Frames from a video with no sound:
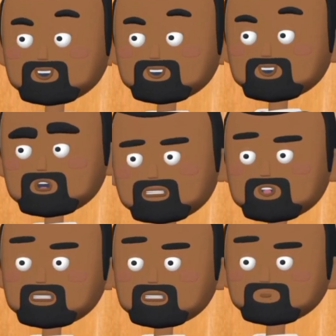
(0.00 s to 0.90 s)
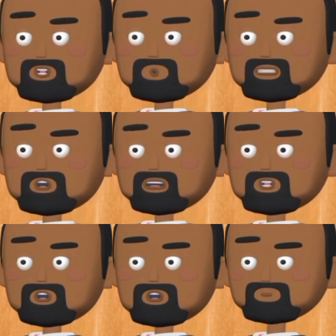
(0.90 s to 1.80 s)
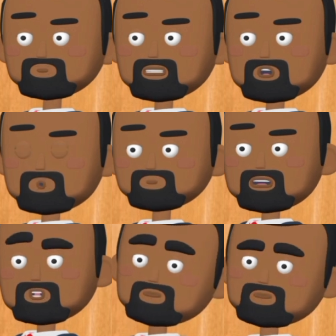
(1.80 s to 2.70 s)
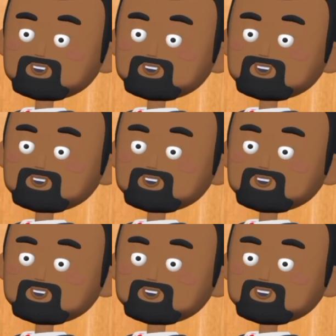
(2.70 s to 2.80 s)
This will help to avoid misunderstandings.